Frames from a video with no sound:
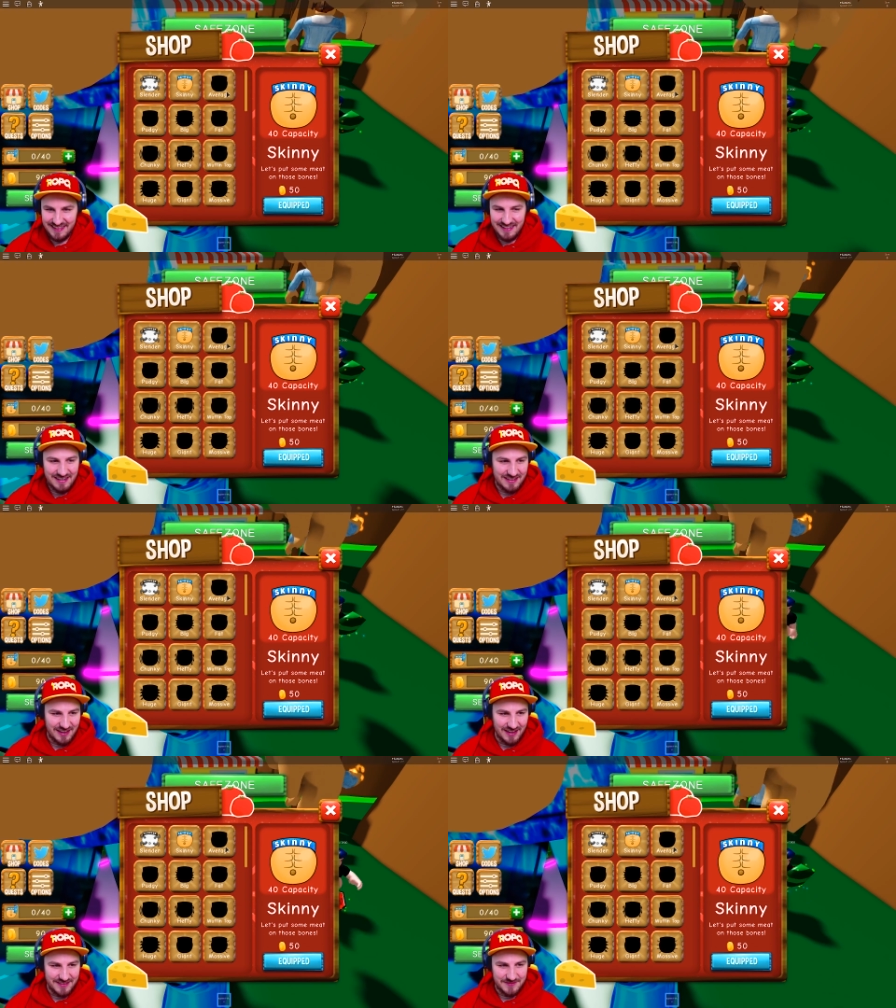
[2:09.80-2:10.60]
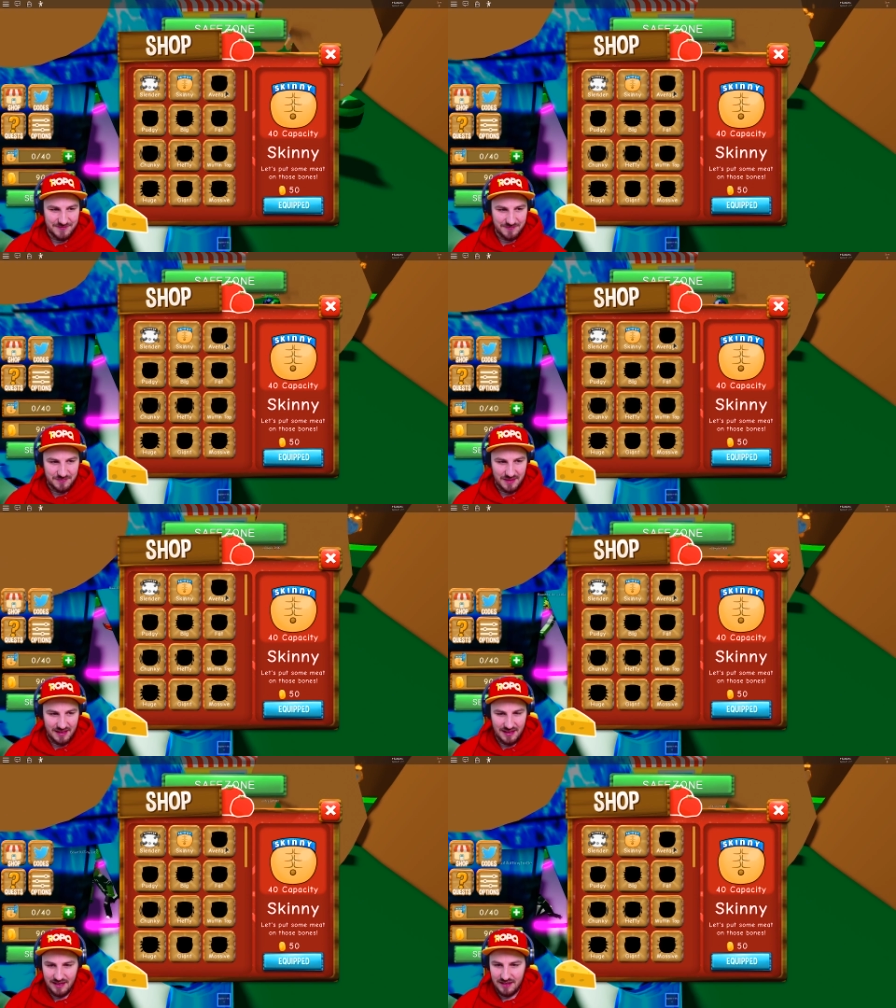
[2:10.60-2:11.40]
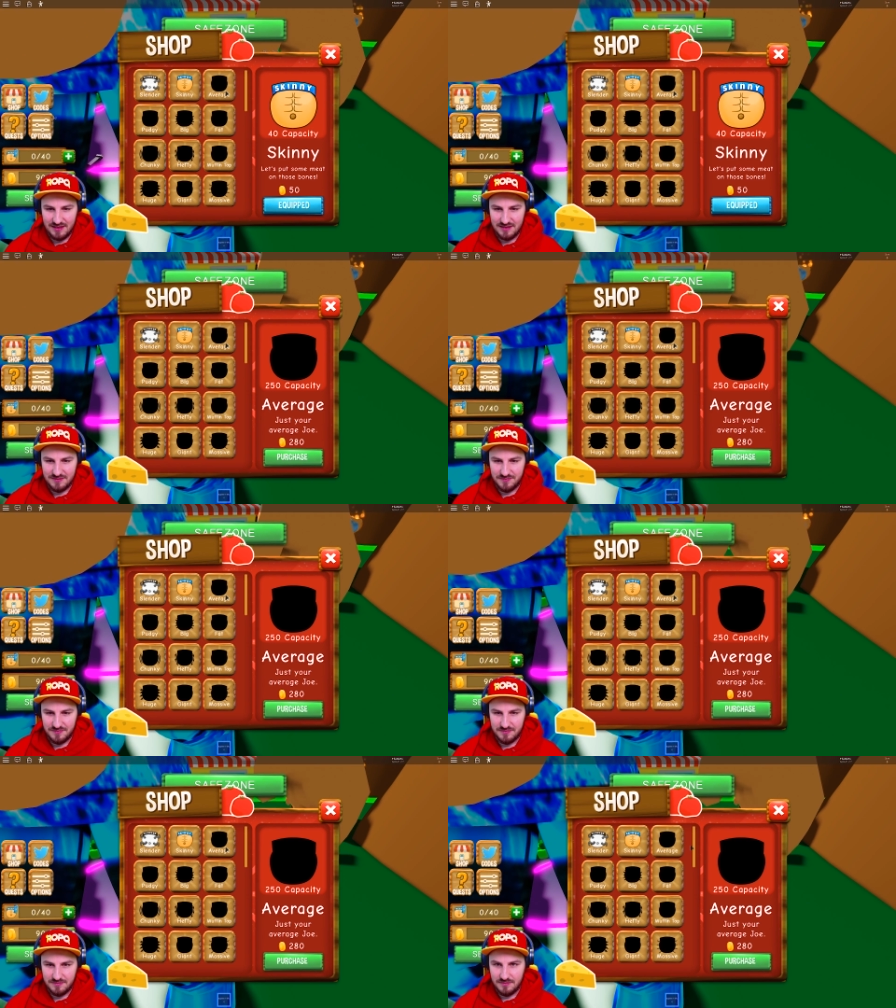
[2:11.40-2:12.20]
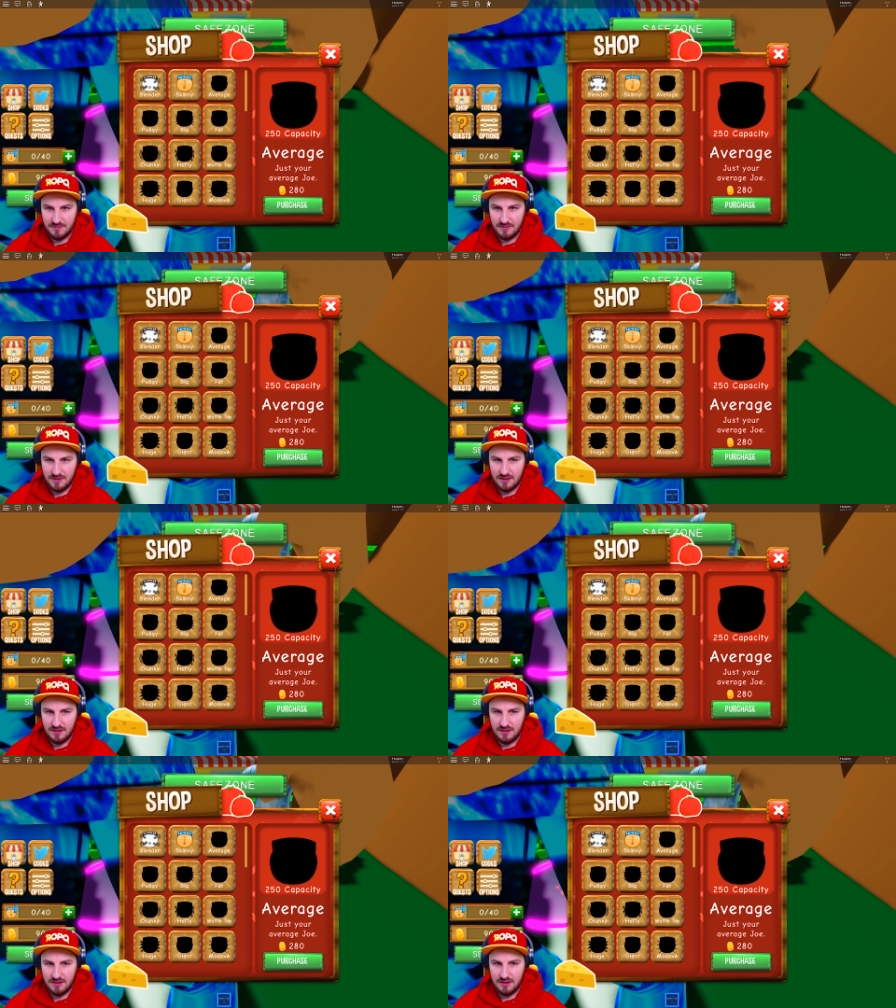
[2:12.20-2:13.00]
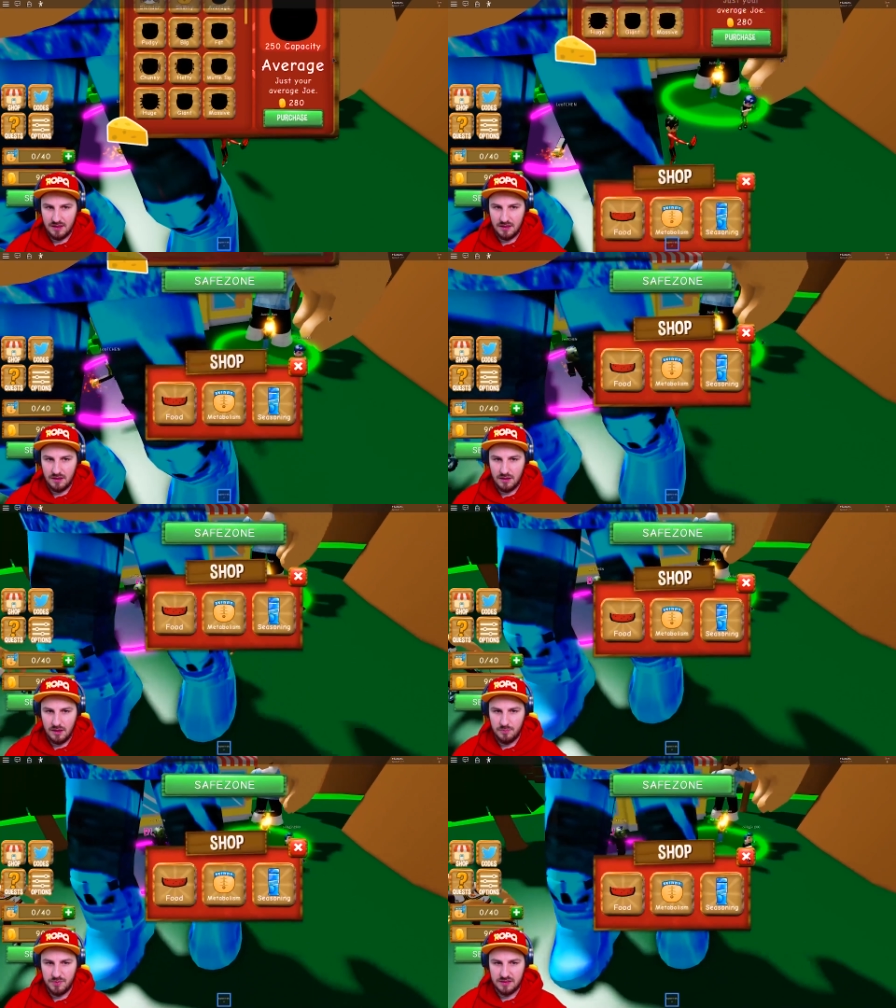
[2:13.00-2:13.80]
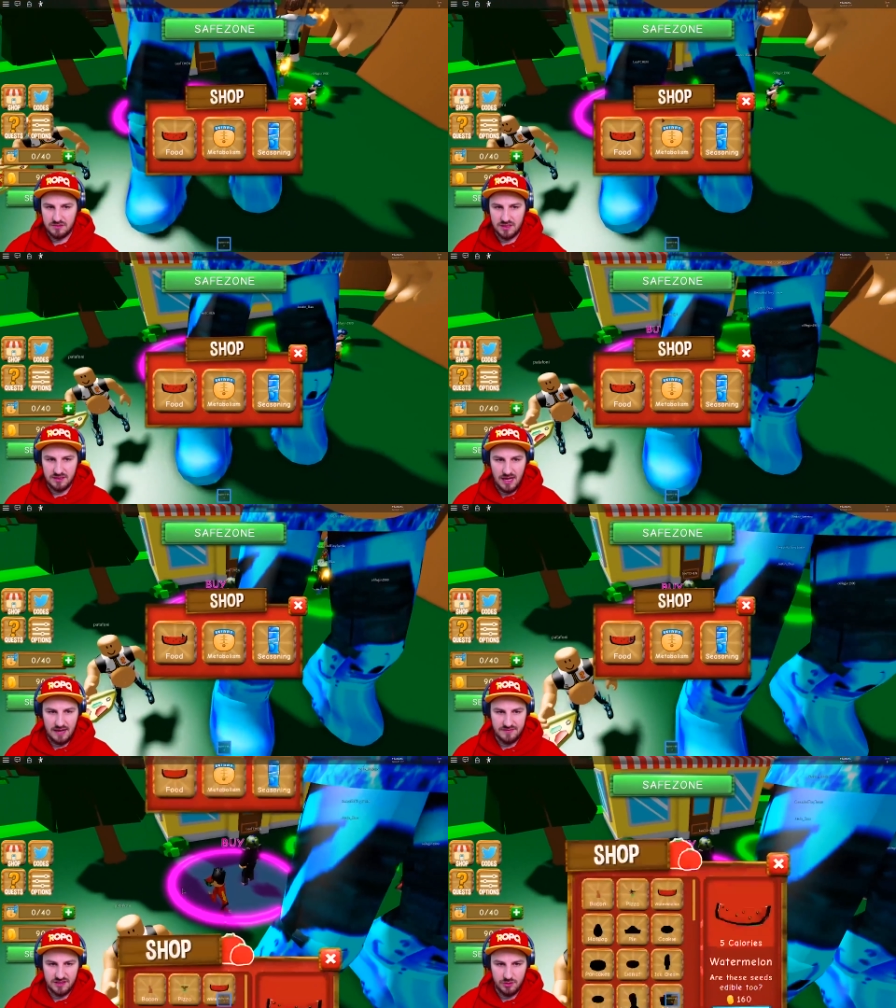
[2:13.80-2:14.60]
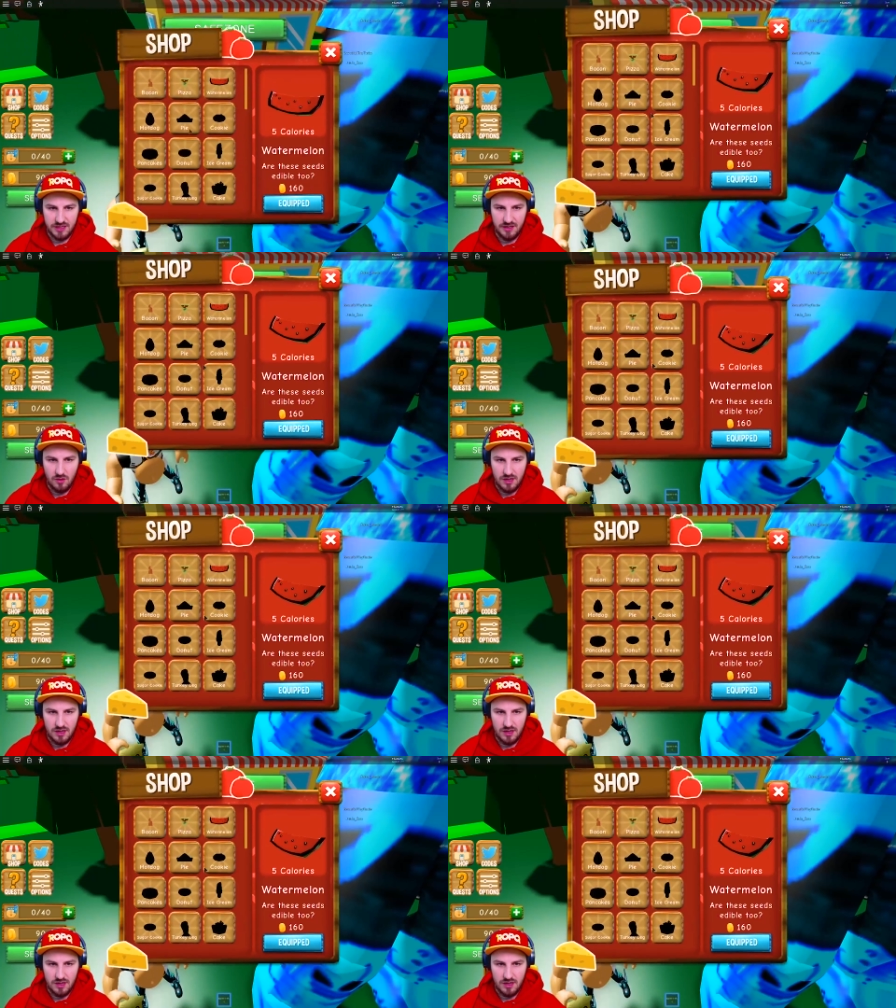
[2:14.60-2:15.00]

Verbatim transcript: I didn't purchase right. the pizza. Why uh, did you purchase the pizza? Oh, but do you not have to do it in